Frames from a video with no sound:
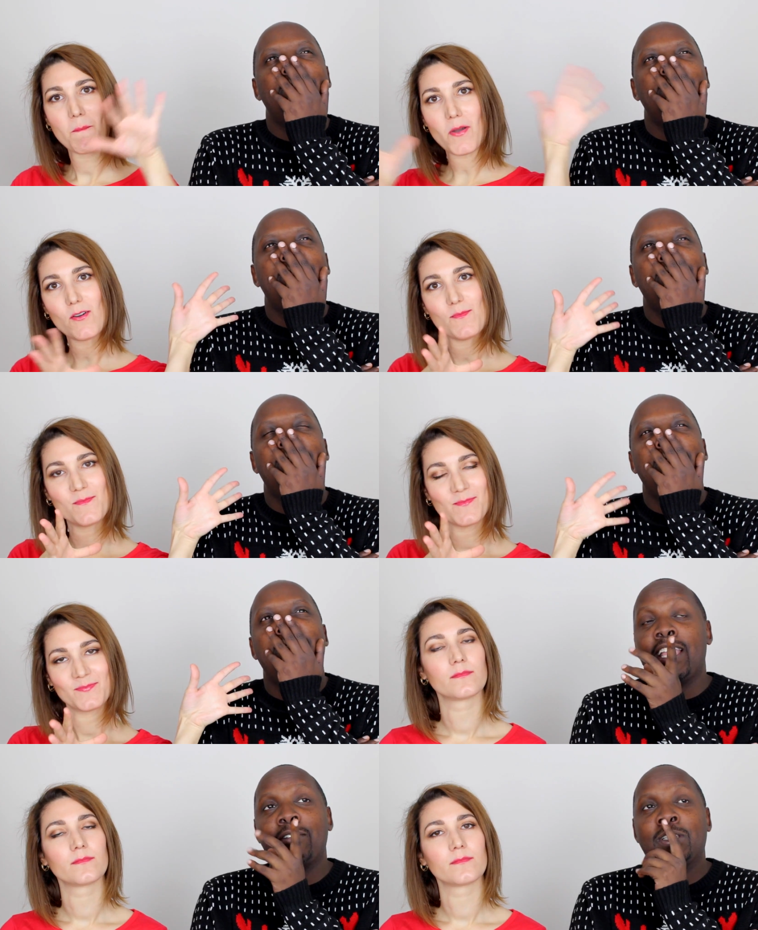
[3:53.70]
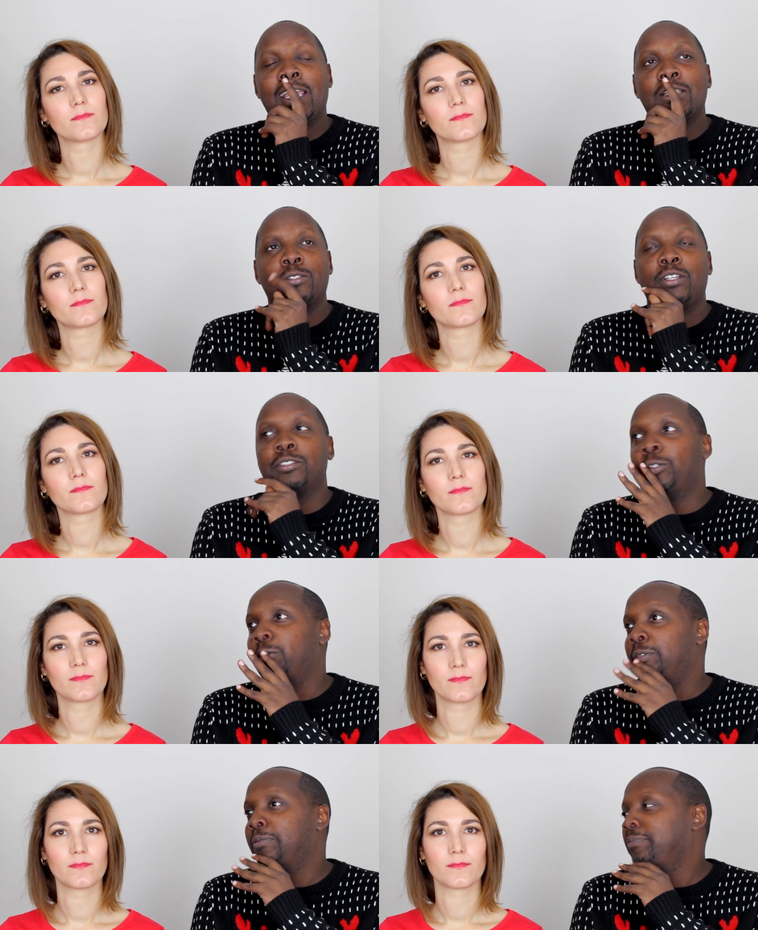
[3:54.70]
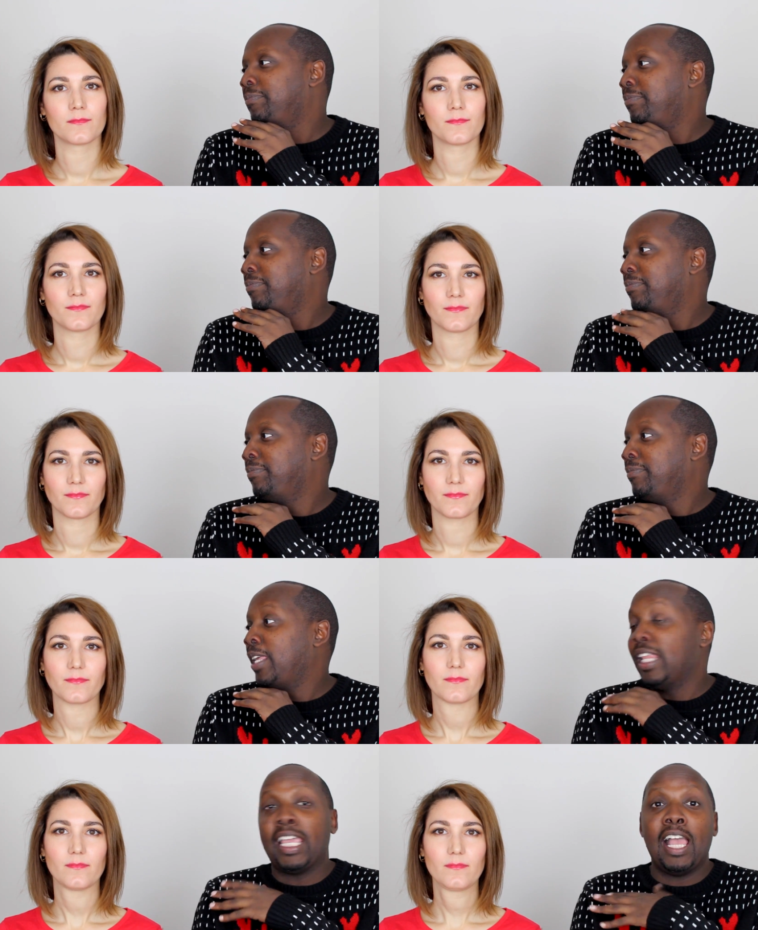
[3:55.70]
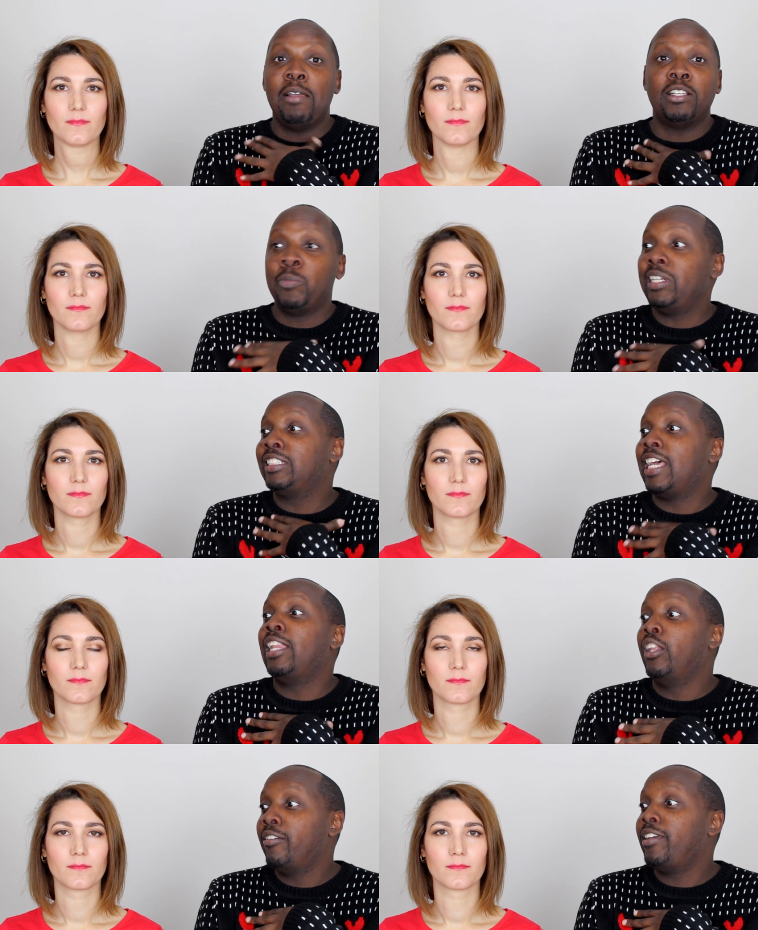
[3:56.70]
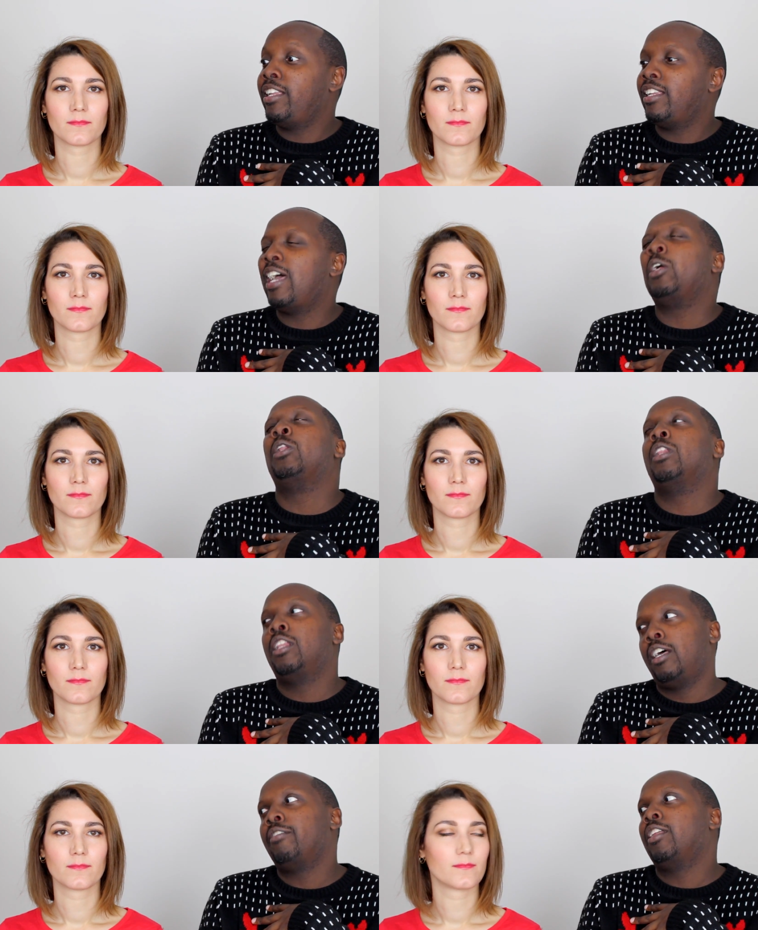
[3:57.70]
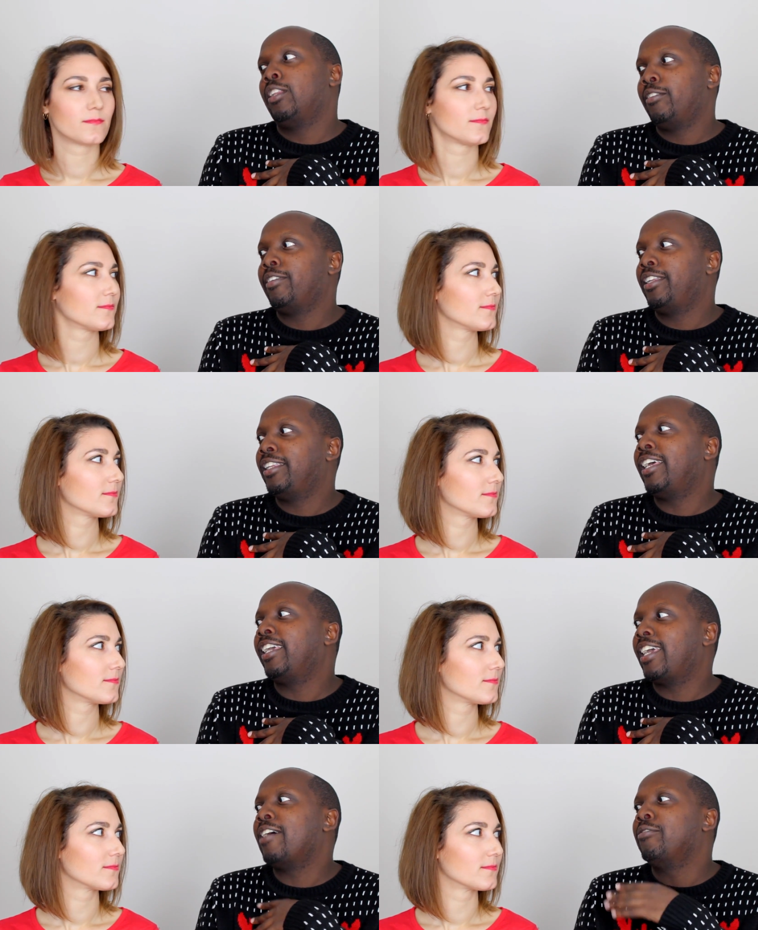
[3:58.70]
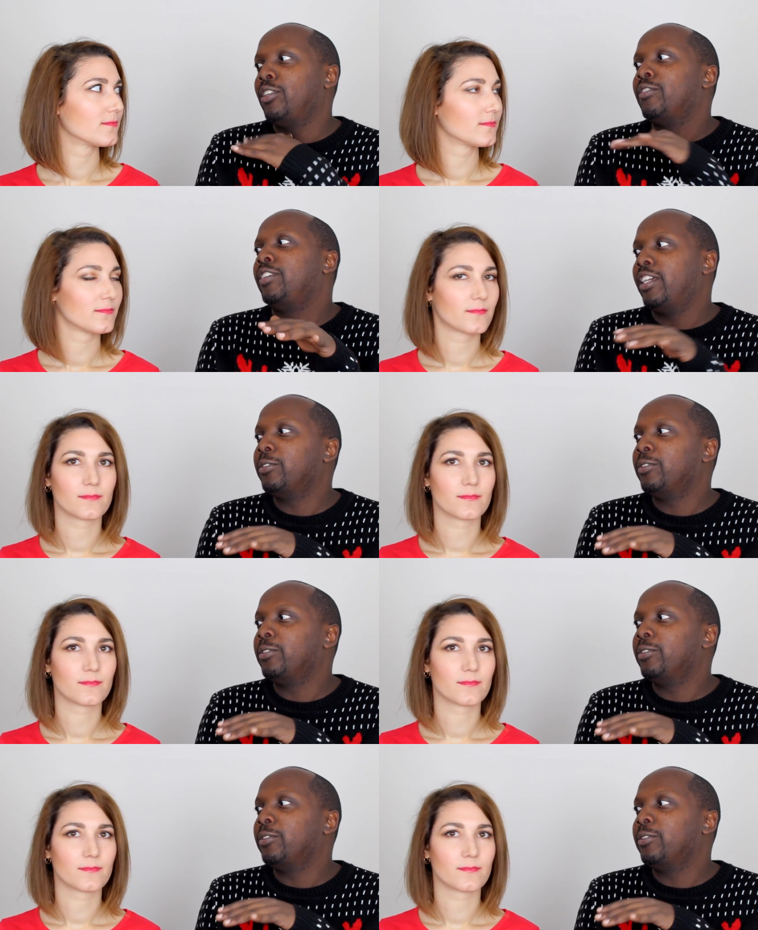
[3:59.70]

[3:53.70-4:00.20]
Speaker 1: Boom. It had to cancel Doctor Who. Like, I, as much as I love it, I don't love it, love it like I've loved the